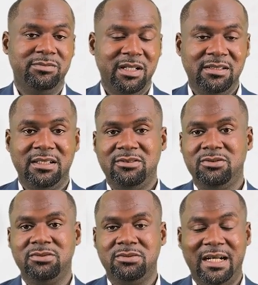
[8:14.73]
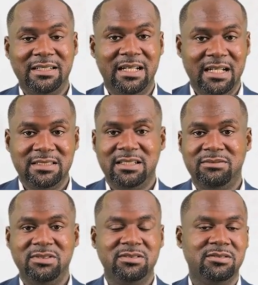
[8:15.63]
expected to write the
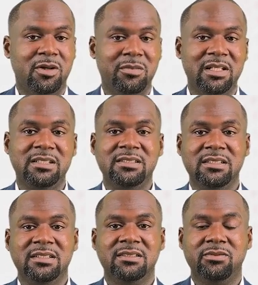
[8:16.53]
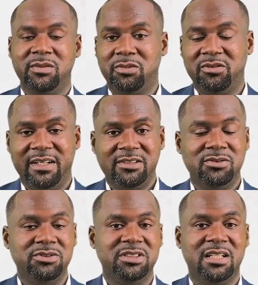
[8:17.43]
exams. Normally, we provide
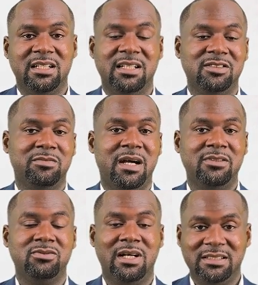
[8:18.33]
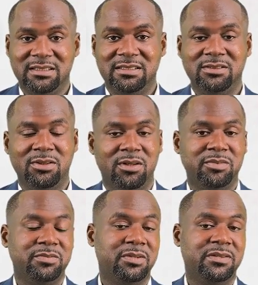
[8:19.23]
tuition at the start to assist your
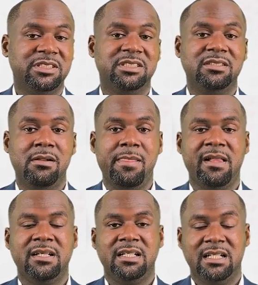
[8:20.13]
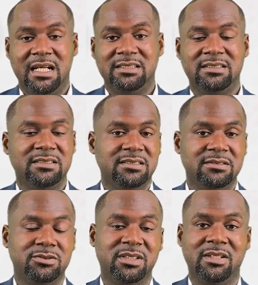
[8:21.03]
preparation. And as
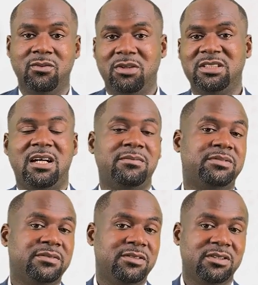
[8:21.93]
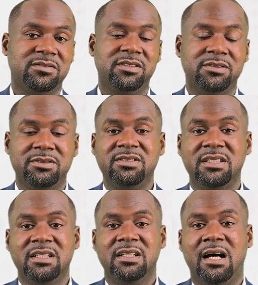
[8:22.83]
you can watch our previous video,
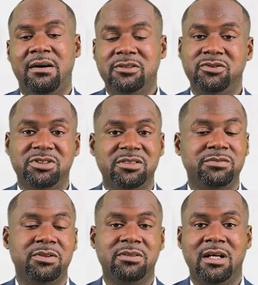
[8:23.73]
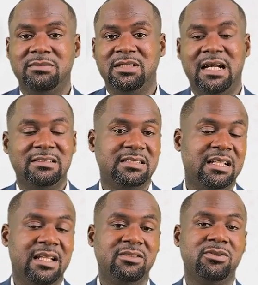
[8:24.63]
our tuition programs are
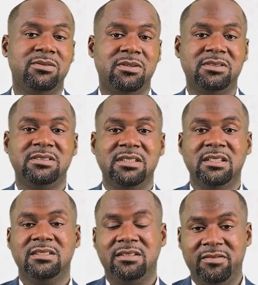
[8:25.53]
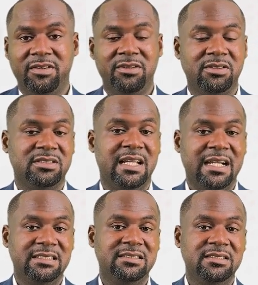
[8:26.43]
tailored towards the various
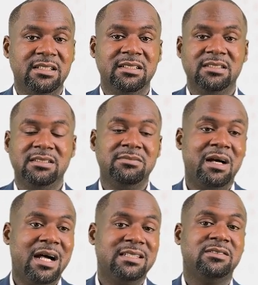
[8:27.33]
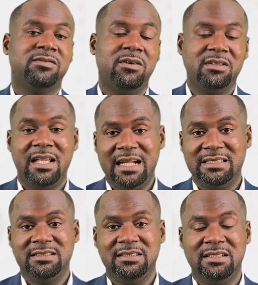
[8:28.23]
dates. CIMA has 4
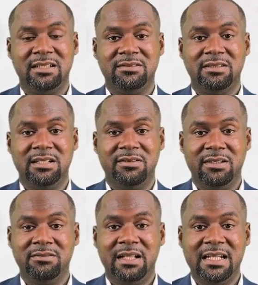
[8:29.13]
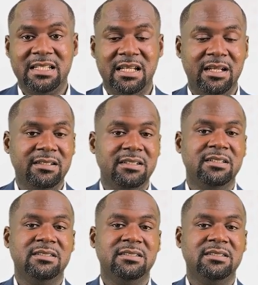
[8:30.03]
dates in a regular year: